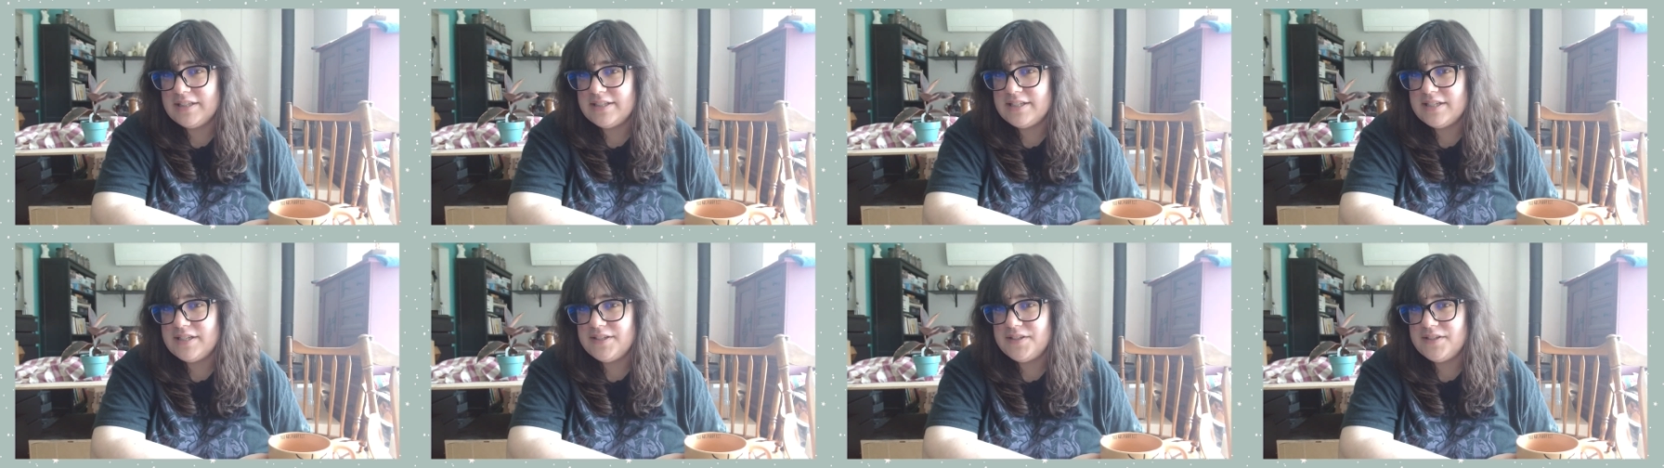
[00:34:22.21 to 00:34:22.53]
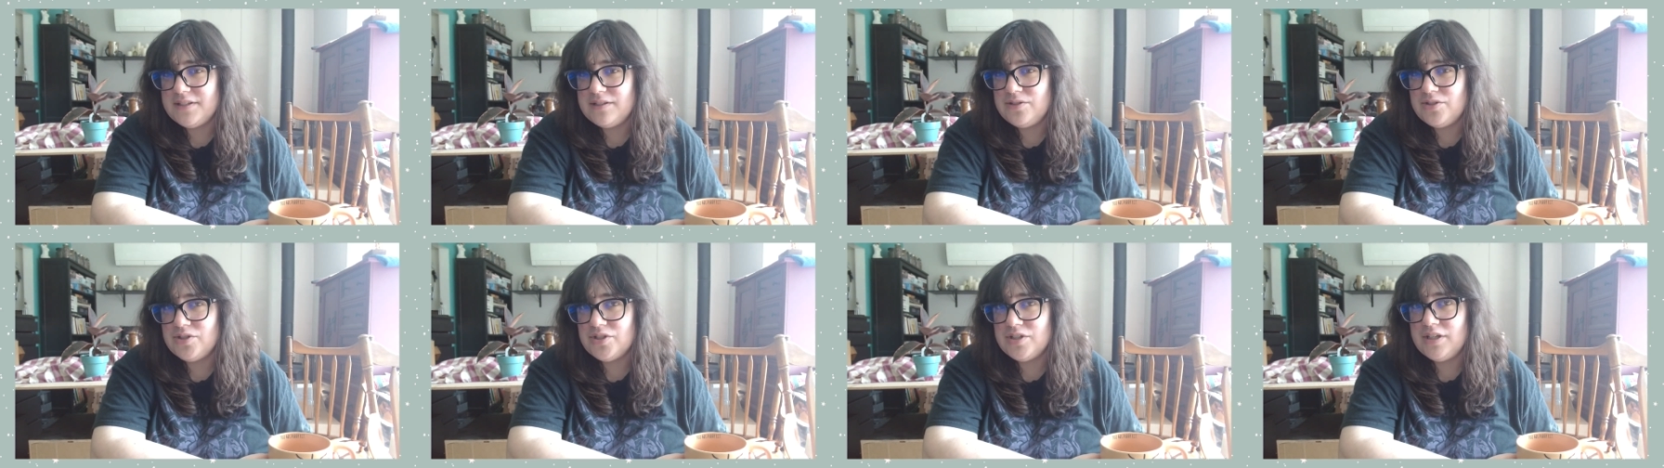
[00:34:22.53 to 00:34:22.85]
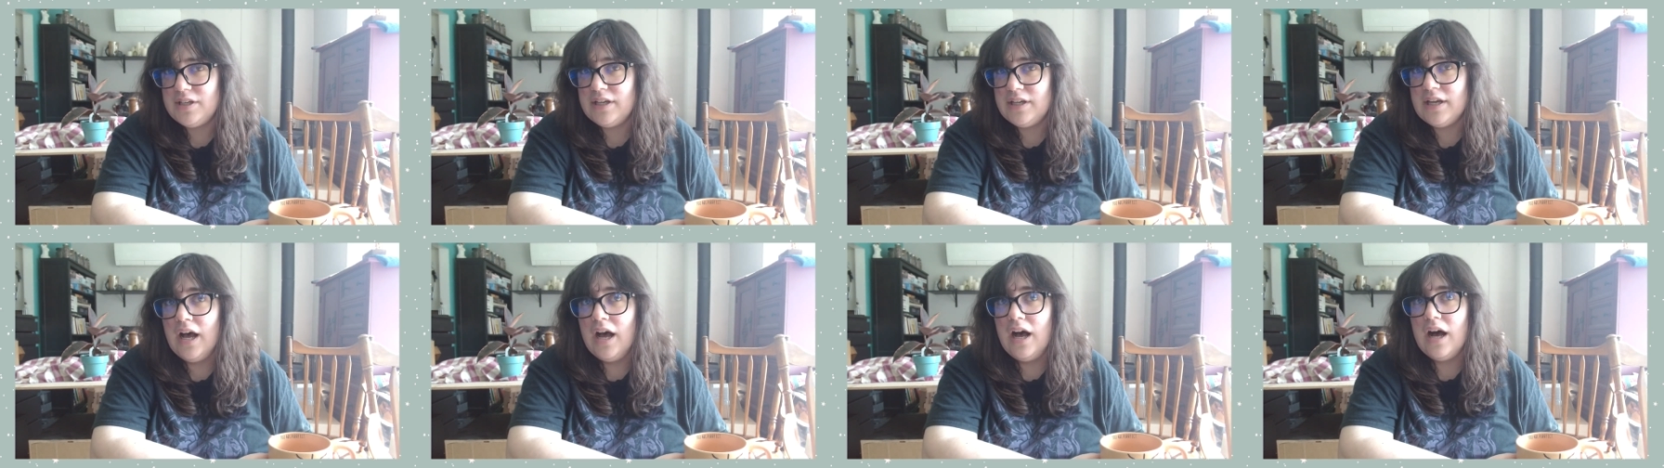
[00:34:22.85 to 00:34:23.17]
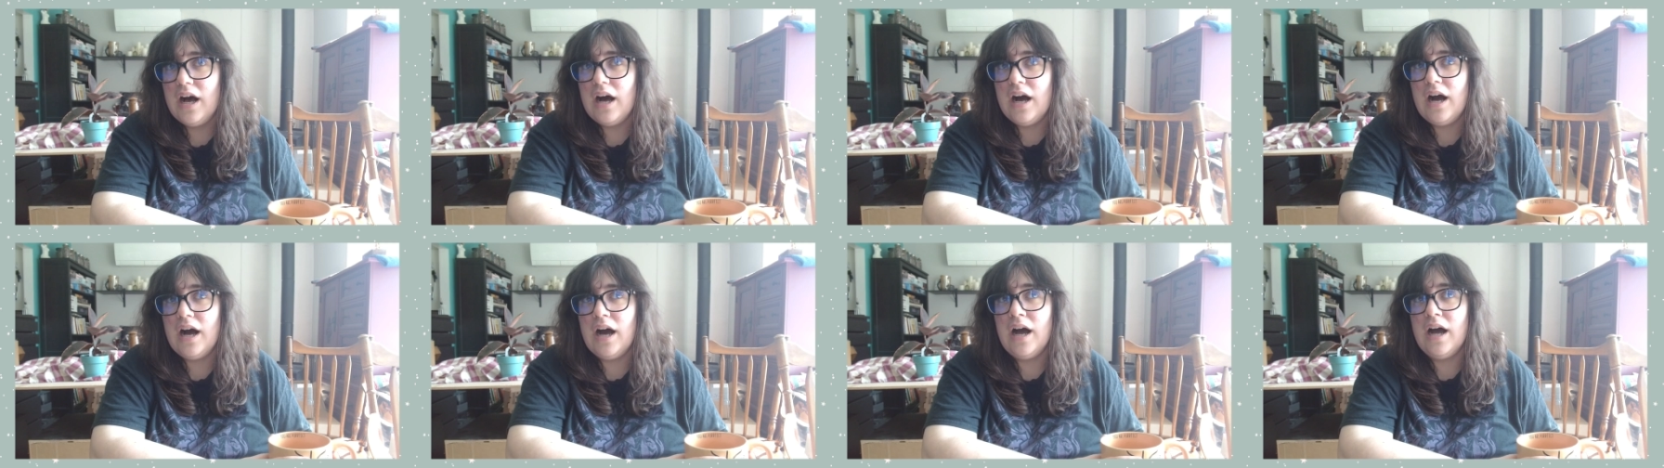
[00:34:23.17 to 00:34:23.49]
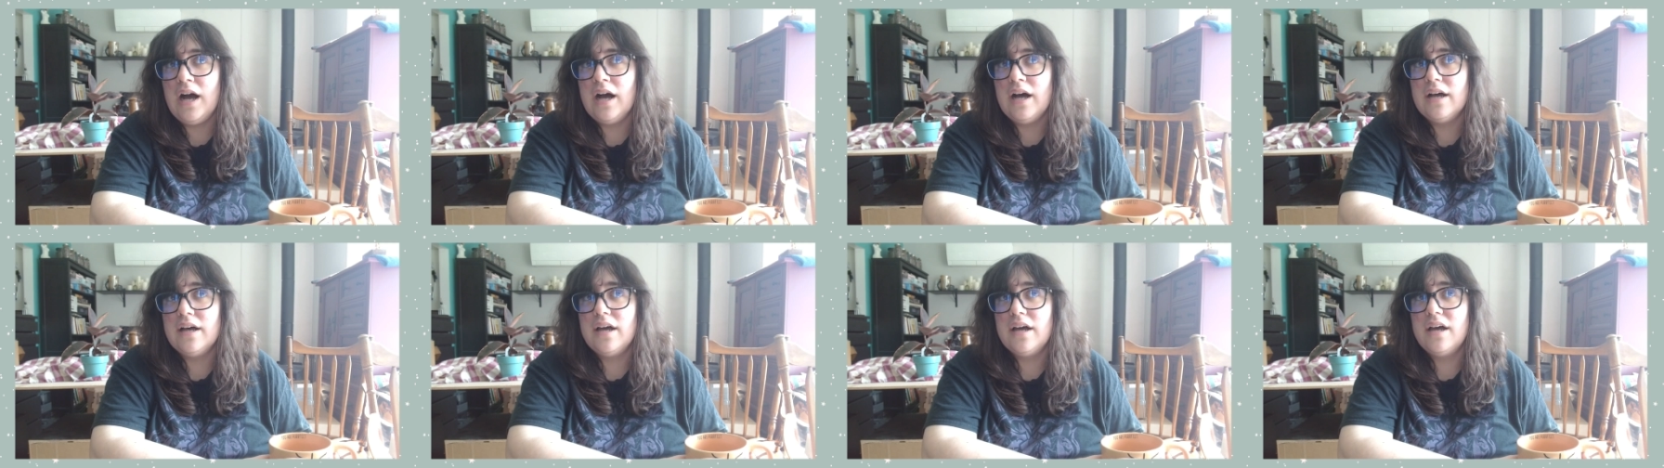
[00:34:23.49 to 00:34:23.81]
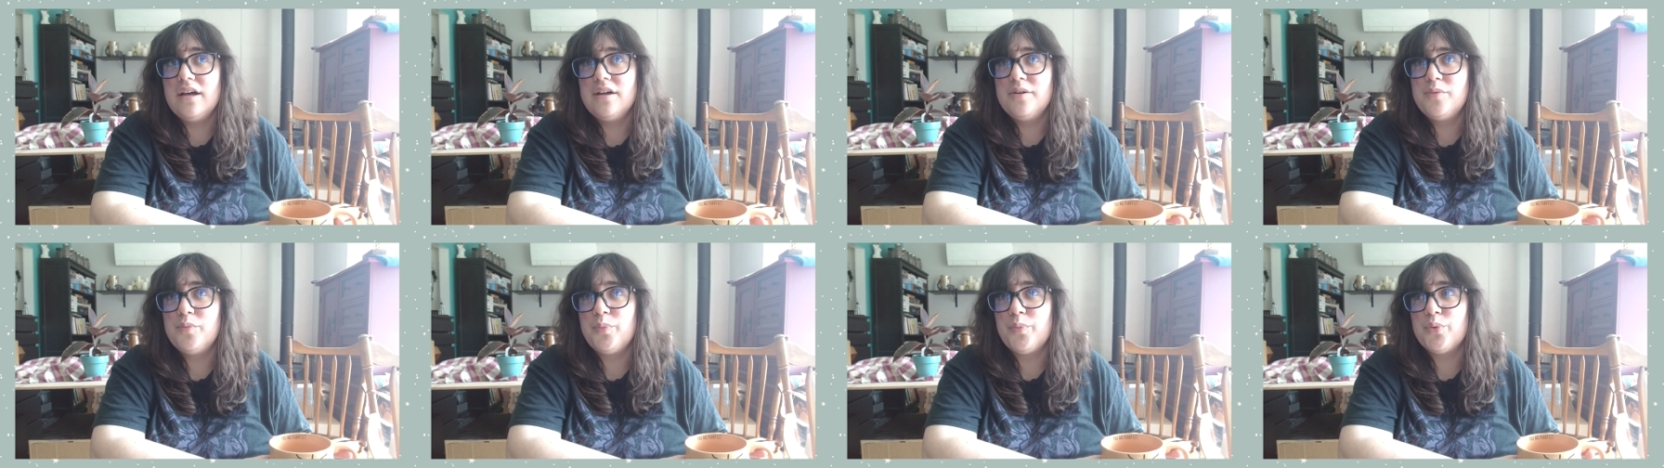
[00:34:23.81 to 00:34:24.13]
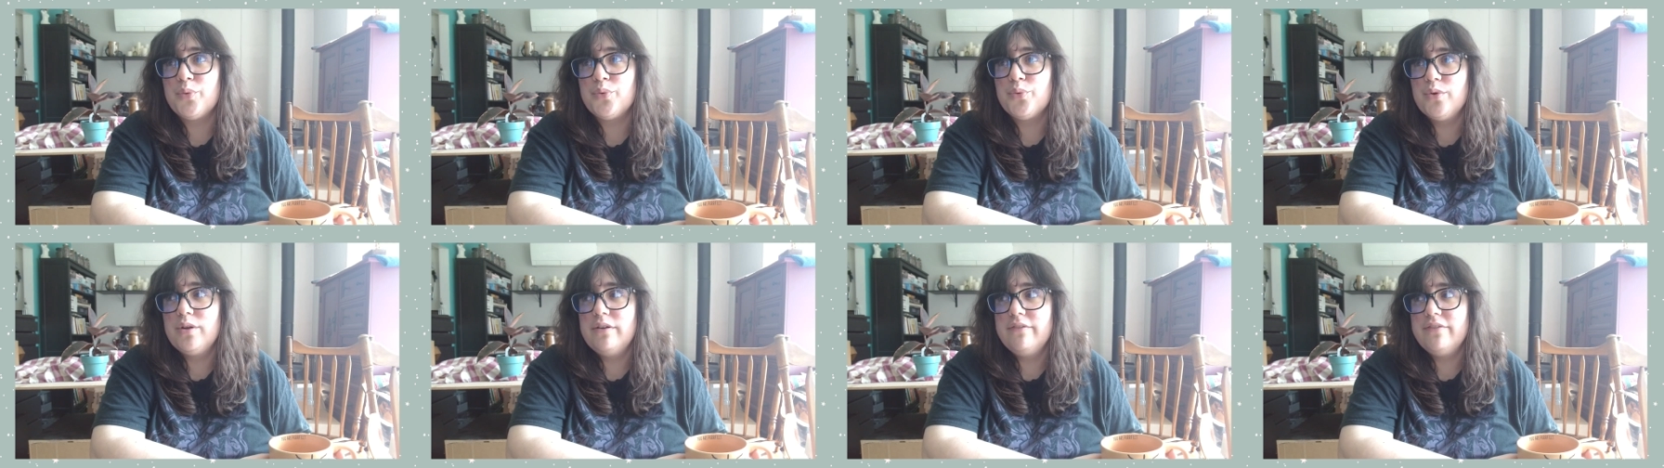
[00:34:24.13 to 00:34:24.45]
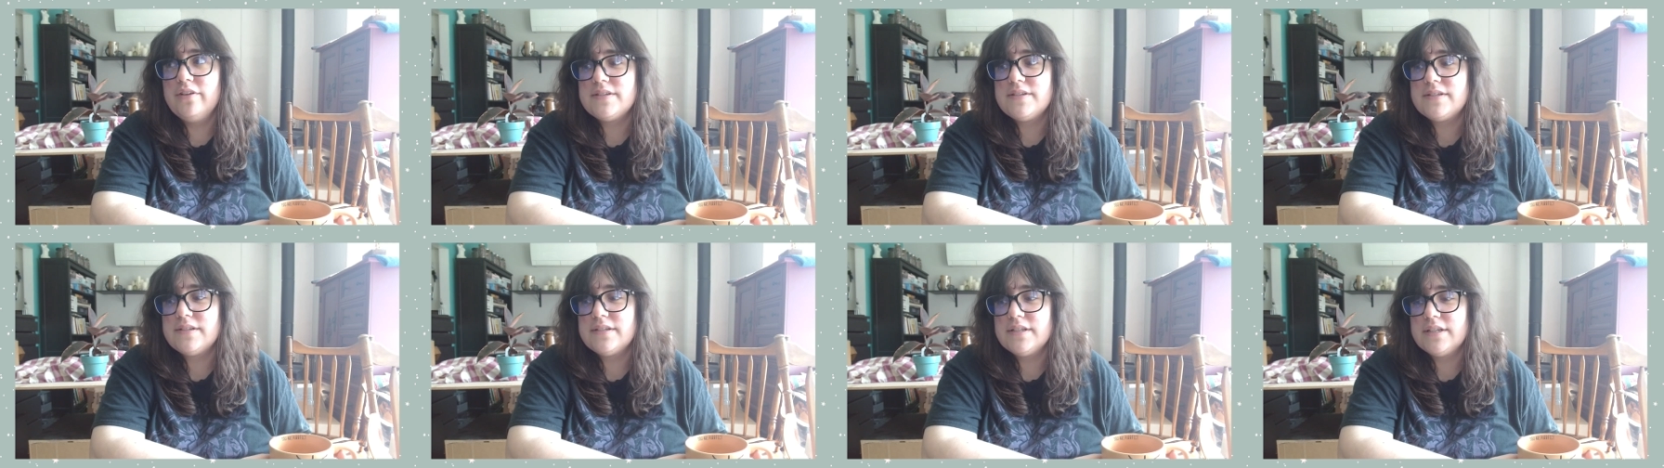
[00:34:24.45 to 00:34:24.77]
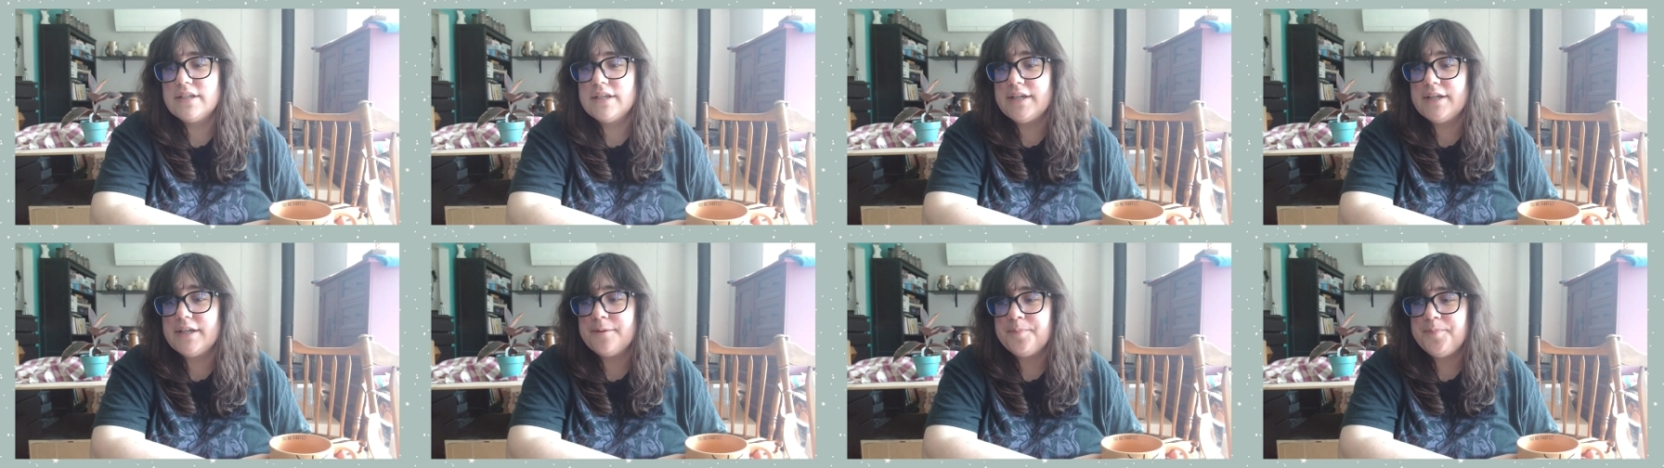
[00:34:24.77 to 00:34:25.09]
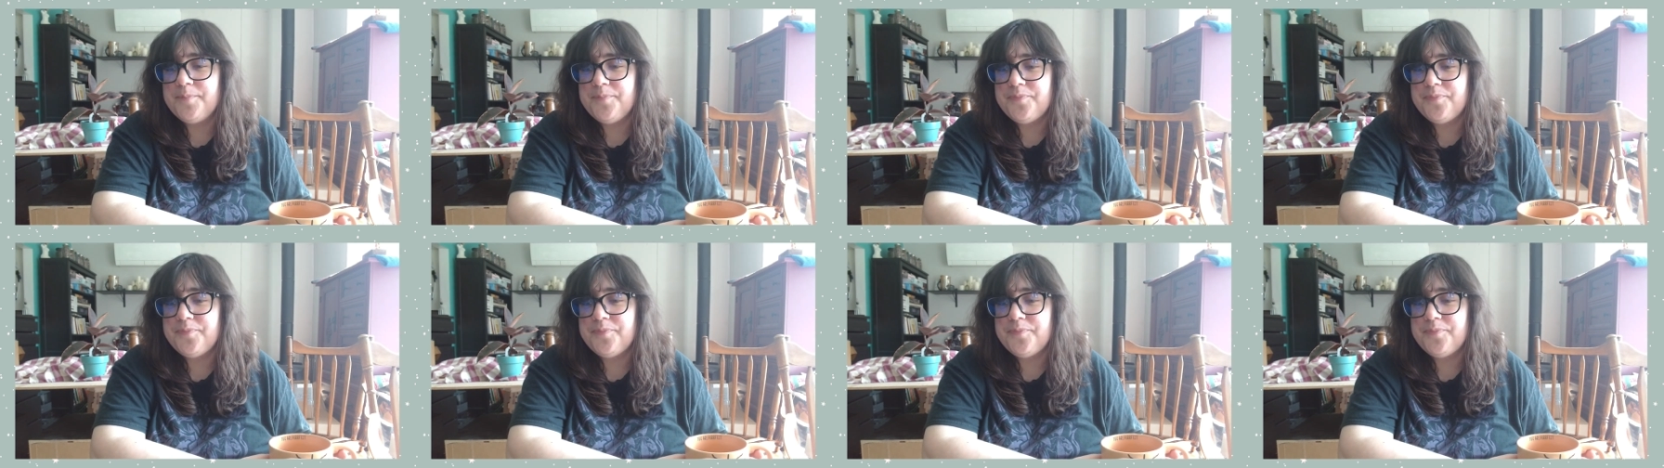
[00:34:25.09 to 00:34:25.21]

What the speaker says: TCG. Previously,